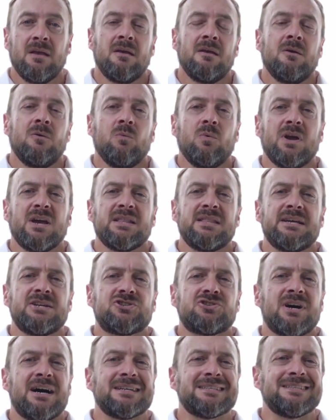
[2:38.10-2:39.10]
We can then
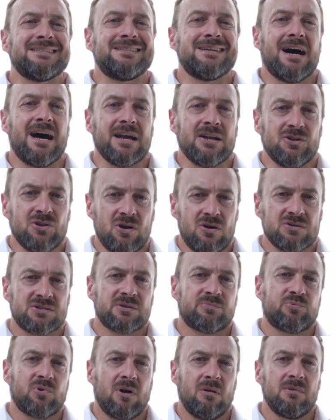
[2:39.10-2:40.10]
try to diagnose
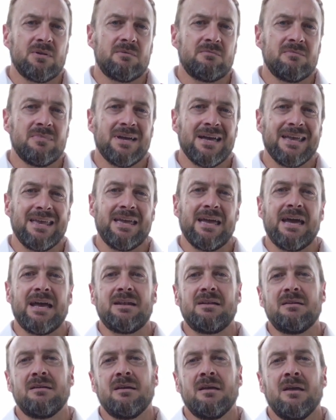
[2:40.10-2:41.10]
the problem.
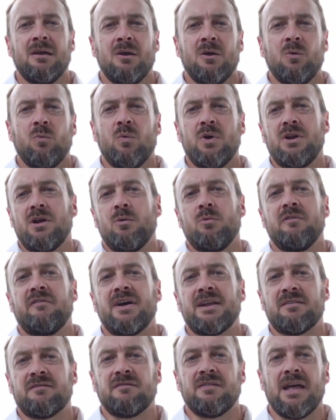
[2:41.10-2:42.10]
Again, we know we've
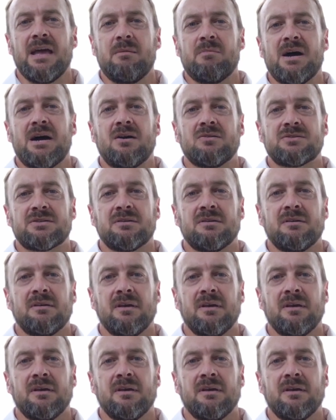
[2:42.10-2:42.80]
had a flame out.